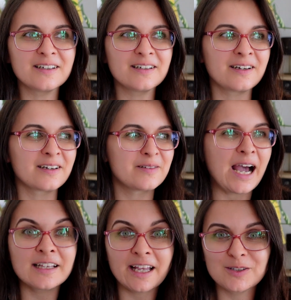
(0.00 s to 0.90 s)

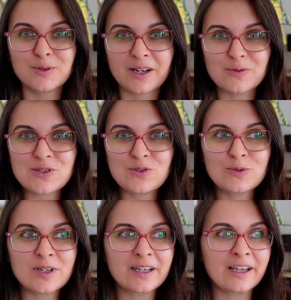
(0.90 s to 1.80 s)
I liked what I was
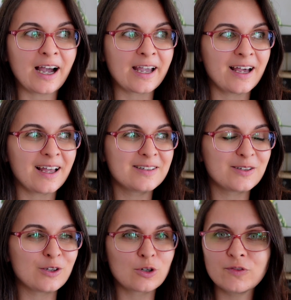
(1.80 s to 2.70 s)
doing. I had
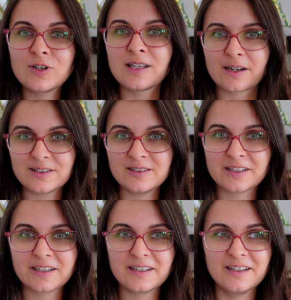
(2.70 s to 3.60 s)
a lot of
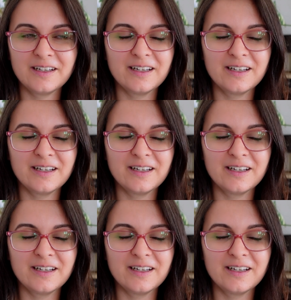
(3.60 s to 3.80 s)
clarity.